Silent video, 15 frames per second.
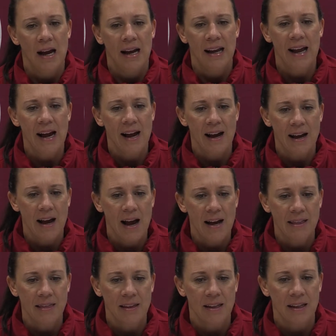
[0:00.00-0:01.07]
Yeah, I, I
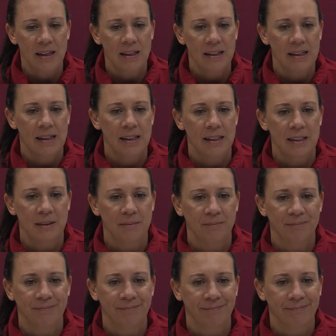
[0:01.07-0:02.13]
think.
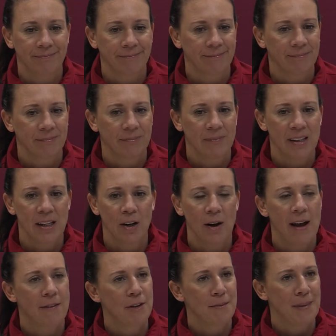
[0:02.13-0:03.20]
Um, you know,
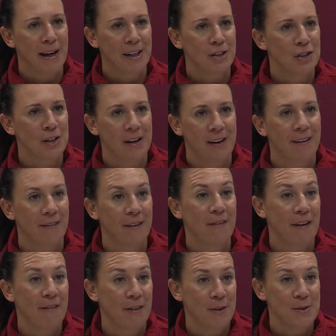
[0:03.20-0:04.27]
every match of,
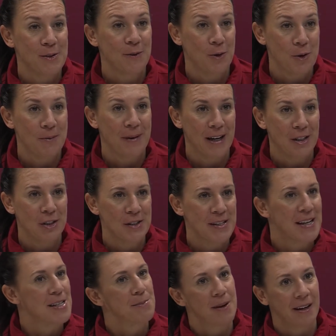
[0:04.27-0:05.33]
of those four matches
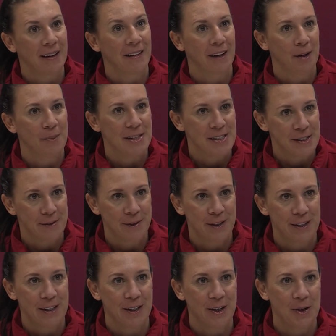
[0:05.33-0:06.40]
has been a little bit
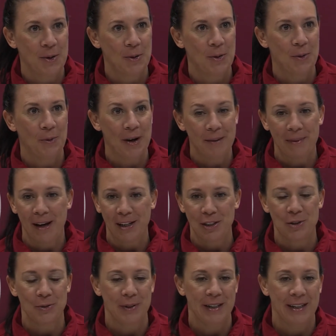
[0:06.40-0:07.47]
different. You know, one
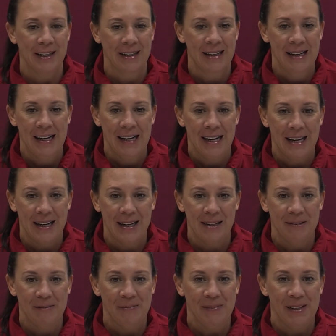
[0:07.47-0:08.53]
match we,
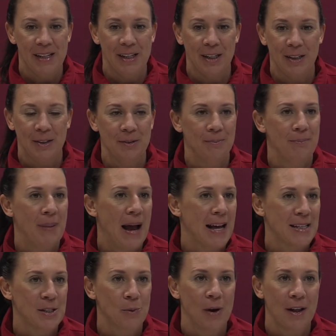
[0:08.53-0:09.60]
um, you know,
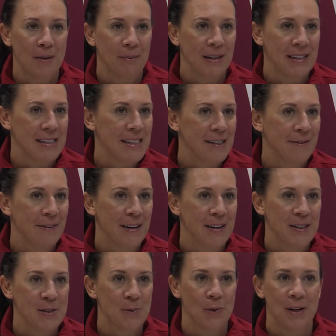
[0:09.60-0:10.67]
passed well and played
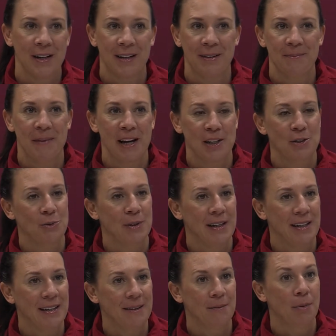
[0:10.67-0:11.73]
defense. One match
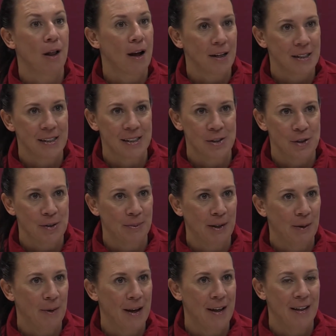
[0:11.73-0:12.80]
we blocked extremely
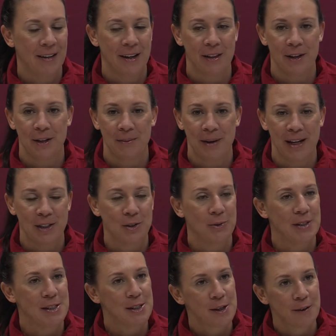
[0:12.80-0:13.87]
well. Another match we
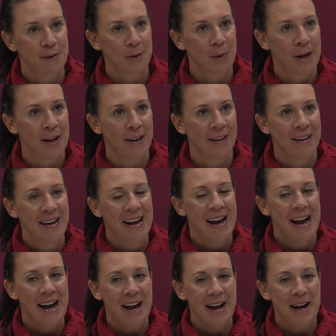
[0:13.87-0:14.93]
served well.
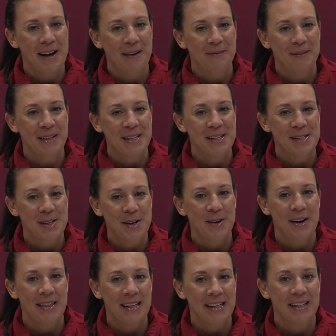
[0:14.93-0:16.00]
Um, so
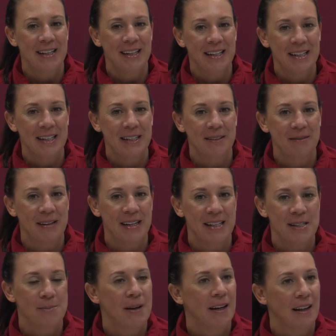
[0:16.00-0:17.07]
I think um,
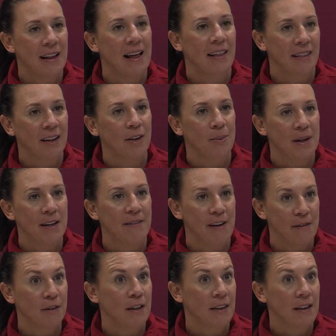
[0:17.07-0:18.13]
it's been a, a, little bit of
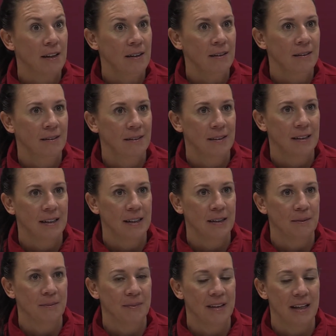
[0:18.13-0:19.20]
everything
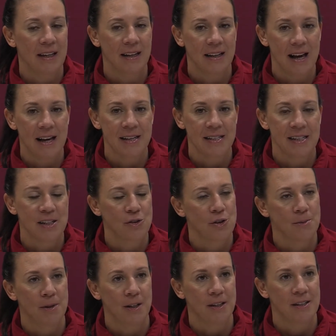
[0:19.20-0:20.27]
um, that has
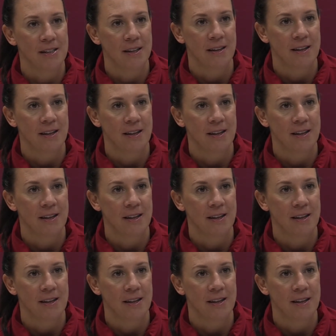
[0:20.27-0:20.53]
contributed to